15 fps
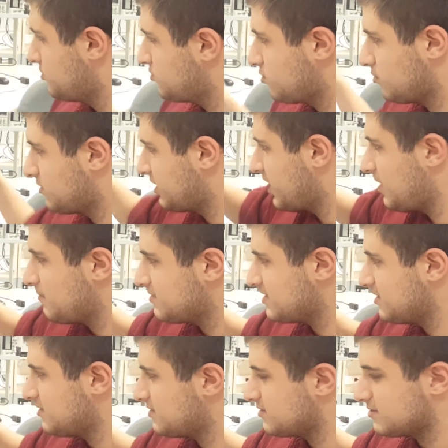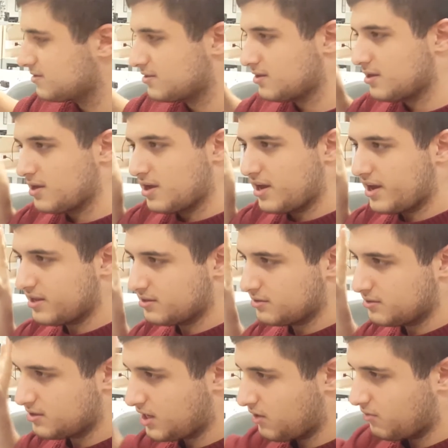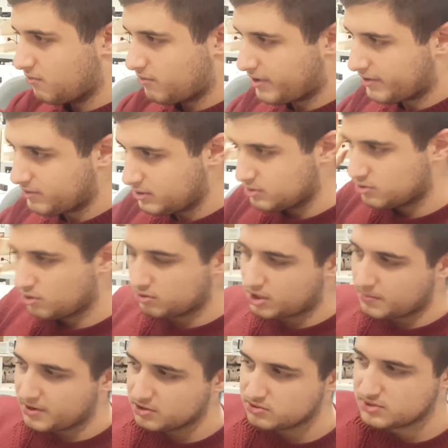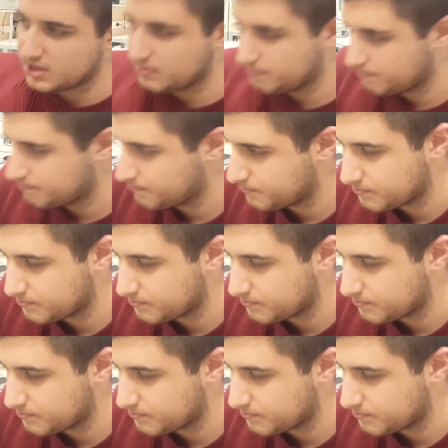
So the game is this, and now I will talk about some